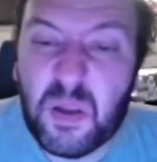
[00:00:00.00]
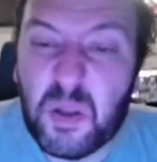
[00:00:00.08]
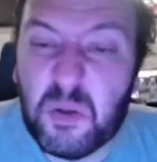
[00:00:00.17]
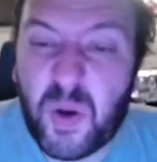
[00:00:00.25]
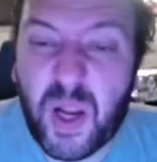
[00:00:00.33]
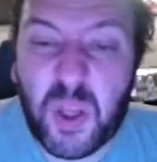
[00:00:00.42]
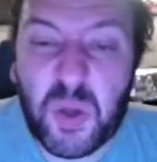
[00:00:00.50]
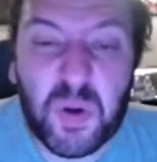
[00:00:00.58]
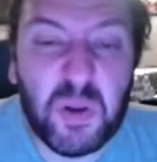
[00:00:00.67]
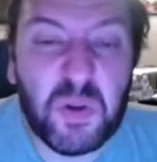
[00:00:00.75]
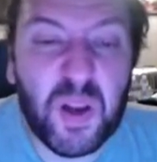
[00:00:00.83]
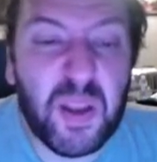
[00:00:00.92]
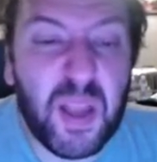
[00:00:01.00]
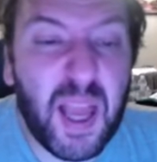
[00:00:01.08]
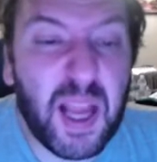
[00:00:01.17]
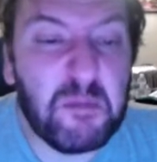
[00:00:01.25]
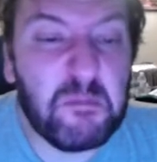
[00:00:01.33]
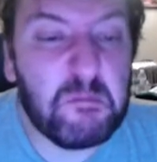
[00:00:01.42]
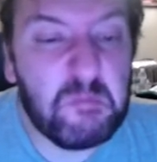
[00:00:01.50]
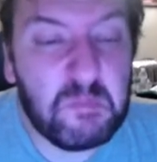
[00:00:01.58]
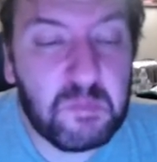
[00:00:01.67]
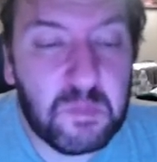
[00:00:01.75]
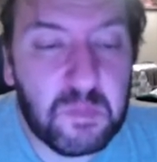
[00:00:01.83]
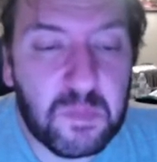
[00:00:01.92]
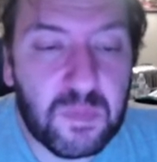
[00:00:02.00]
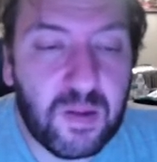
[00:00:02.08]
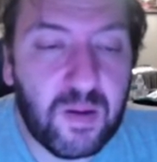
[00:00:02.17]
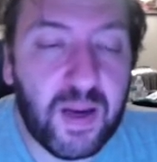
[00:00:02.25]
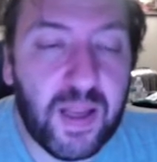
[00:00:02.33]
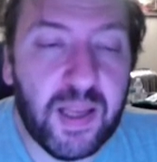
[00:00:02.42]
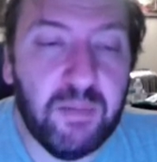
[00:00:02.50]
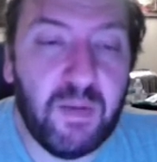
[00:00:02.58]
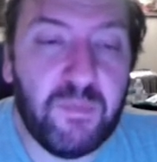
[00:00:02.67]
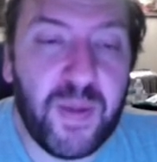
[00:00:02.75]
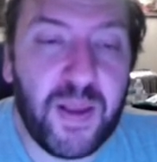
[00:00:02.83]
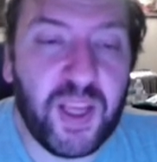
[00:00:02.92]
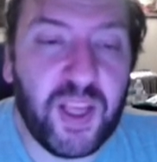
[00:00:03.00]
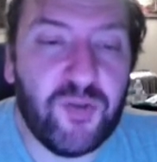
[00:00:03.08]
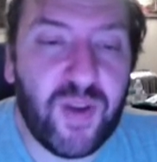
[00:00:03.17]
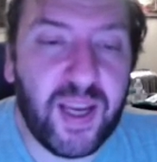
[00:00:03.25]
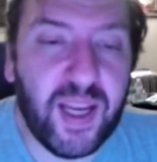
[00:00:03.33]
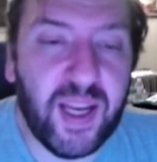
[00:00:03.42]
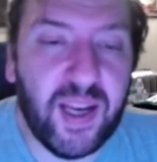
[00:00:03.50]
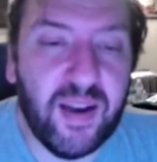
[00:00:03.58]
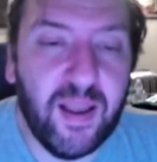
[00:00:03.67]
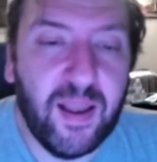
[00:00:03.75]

2,200 attack. Alright, then you have Magic Key Dragon,